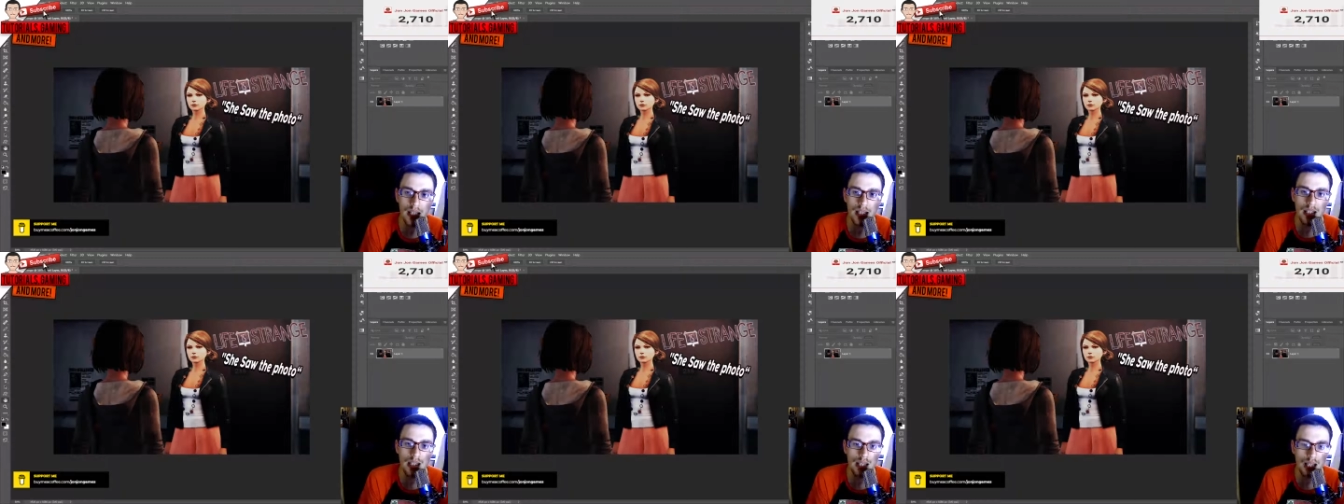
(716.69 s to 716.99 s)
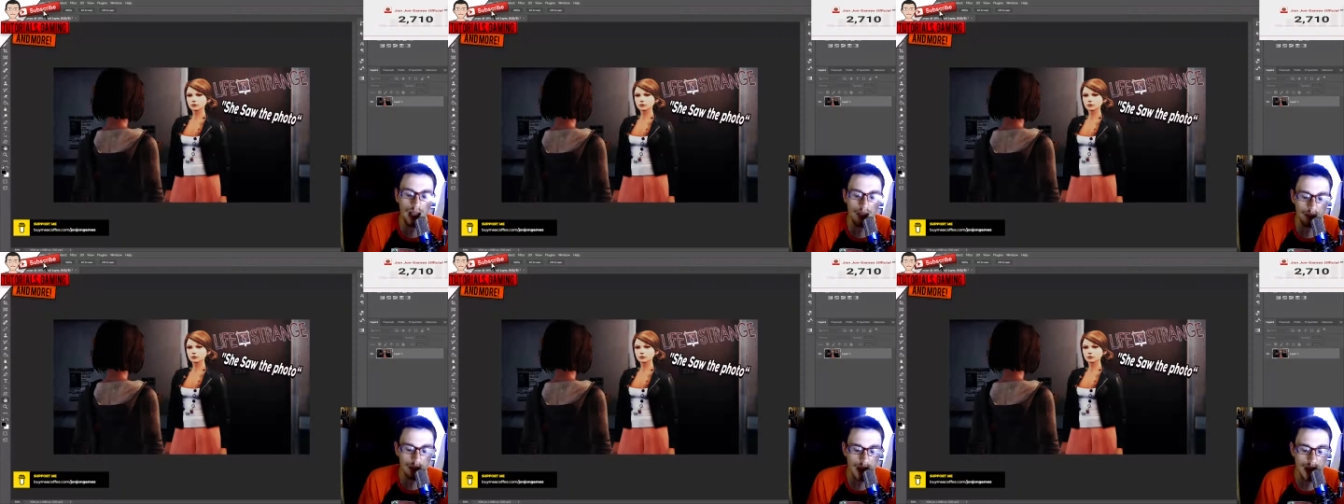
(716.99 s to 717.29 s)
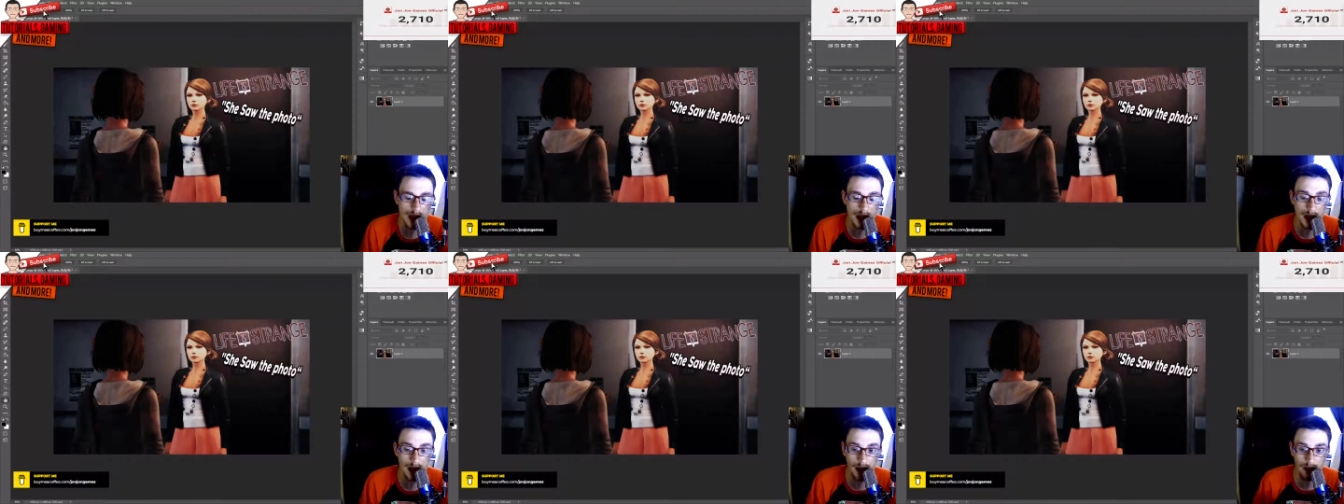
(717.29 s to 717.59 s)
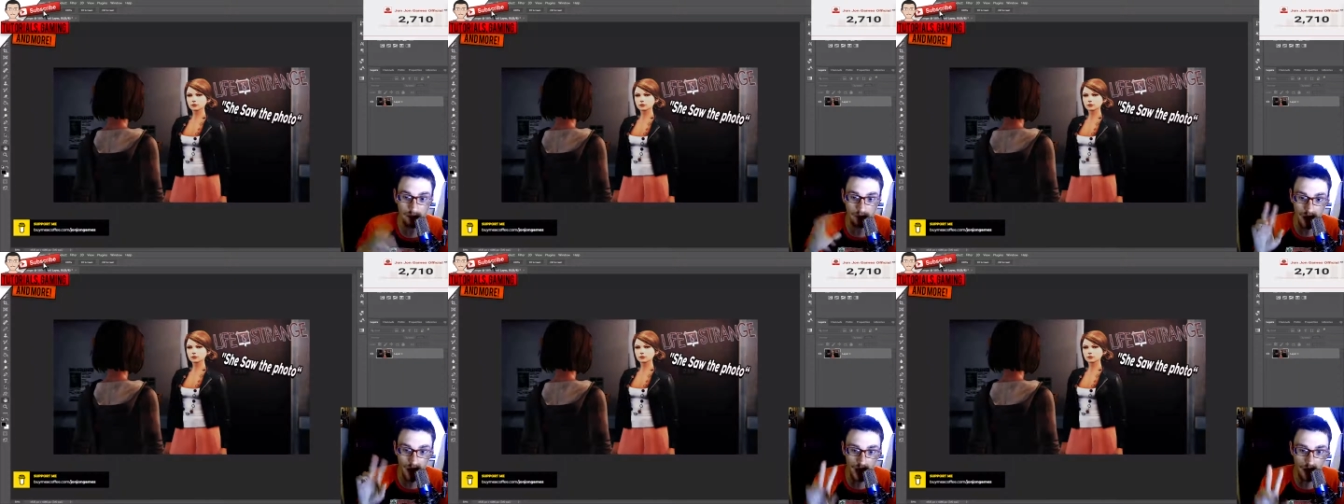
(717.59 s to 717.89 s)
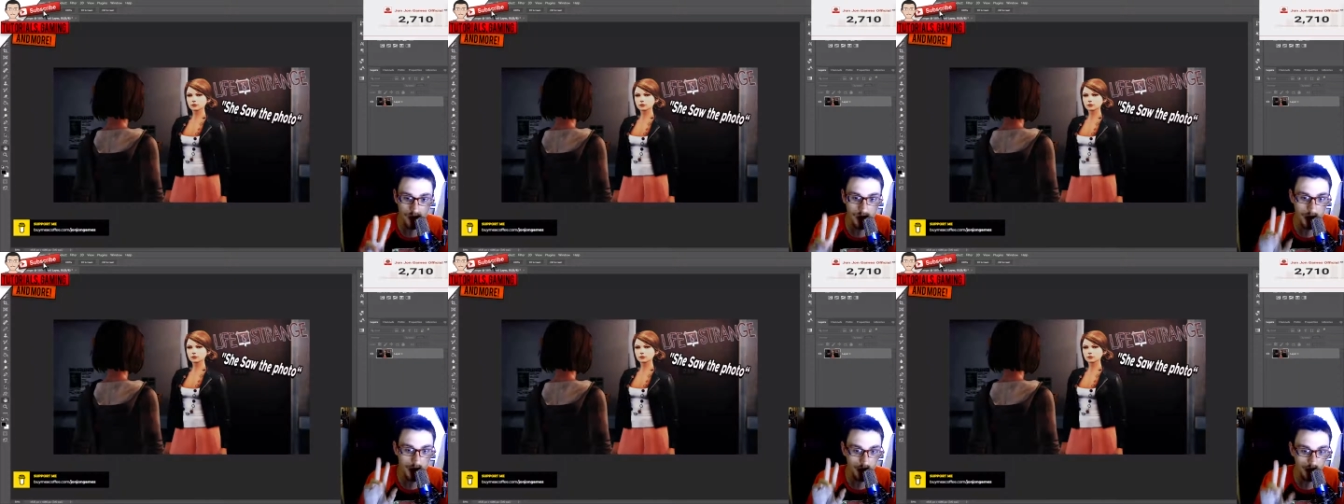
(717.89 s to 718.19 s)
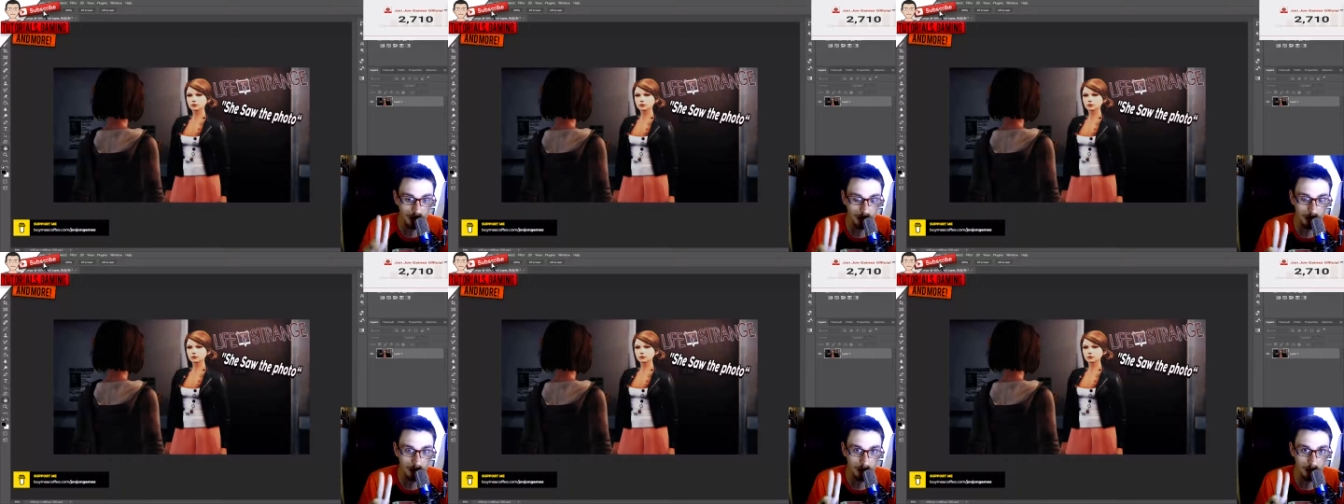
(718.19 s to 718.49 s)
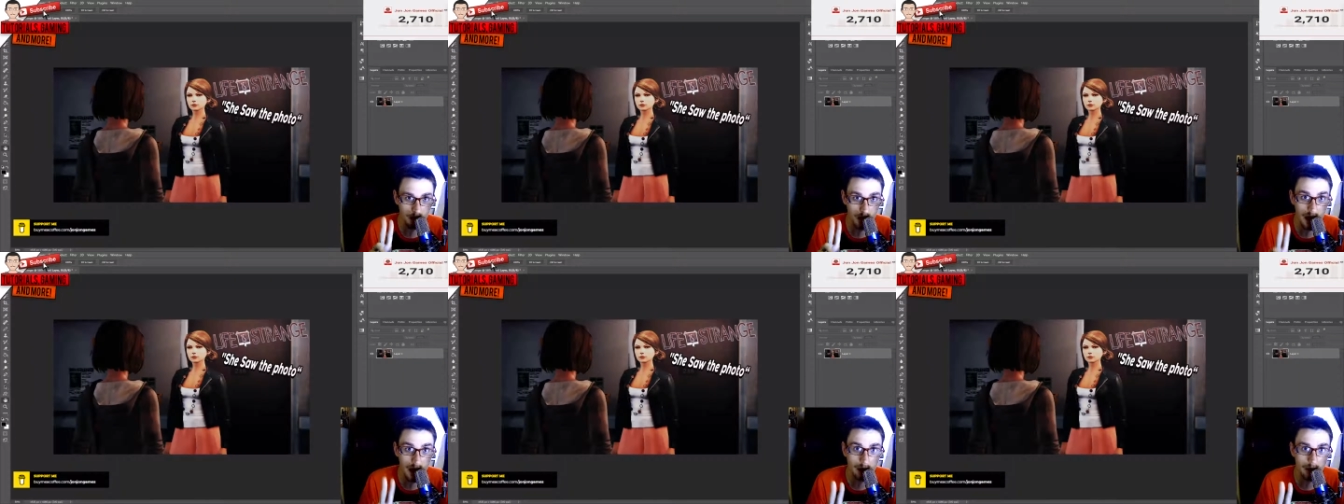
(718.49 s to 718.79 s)
If it's above 2
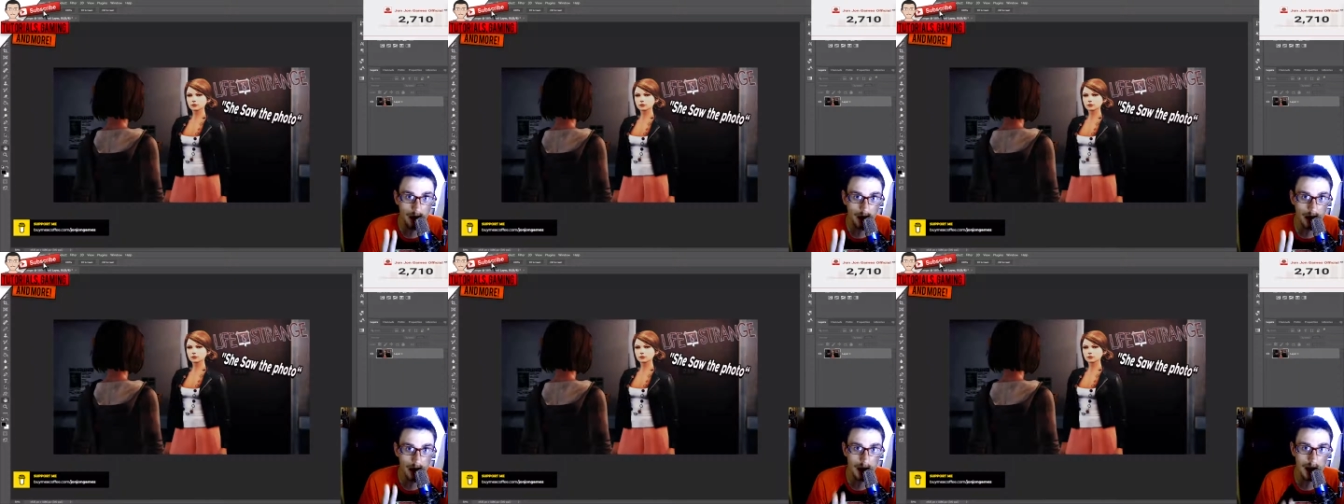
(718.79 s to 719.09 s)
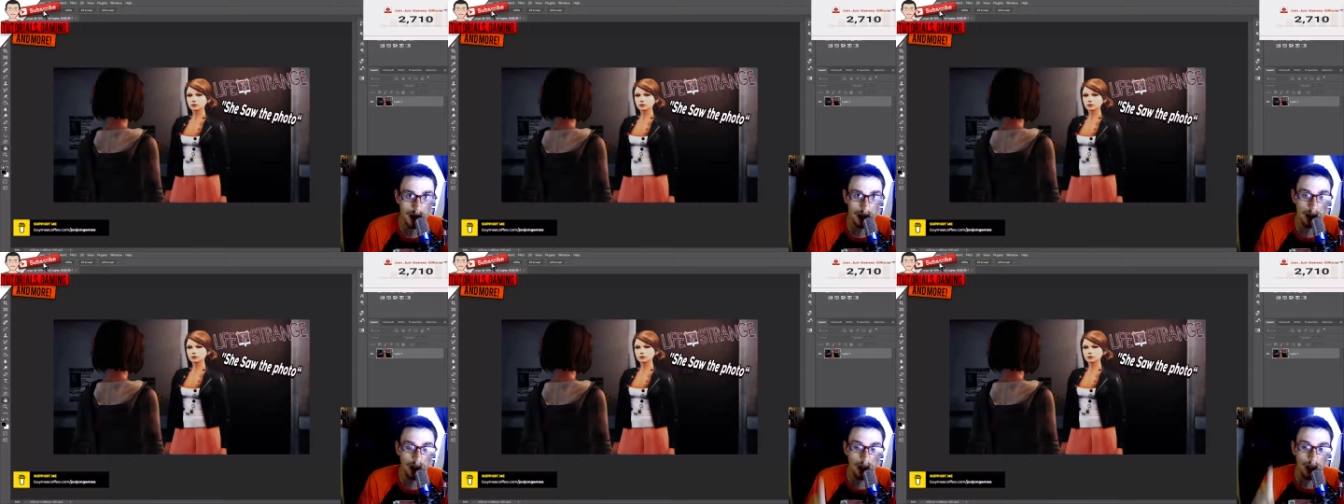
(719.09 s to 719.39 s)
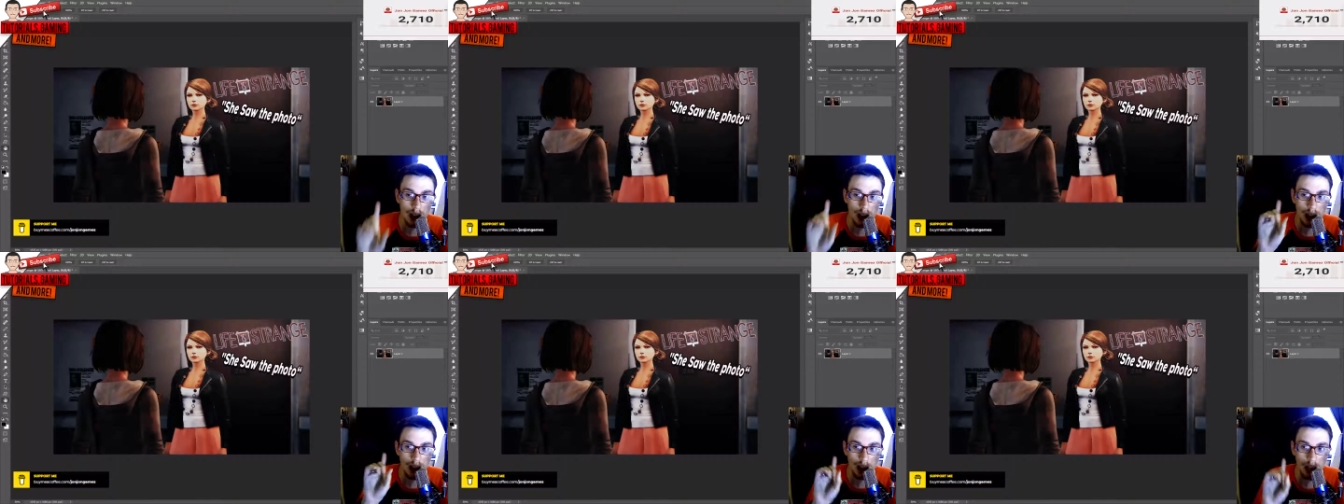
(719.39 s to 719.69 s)
megabytes, I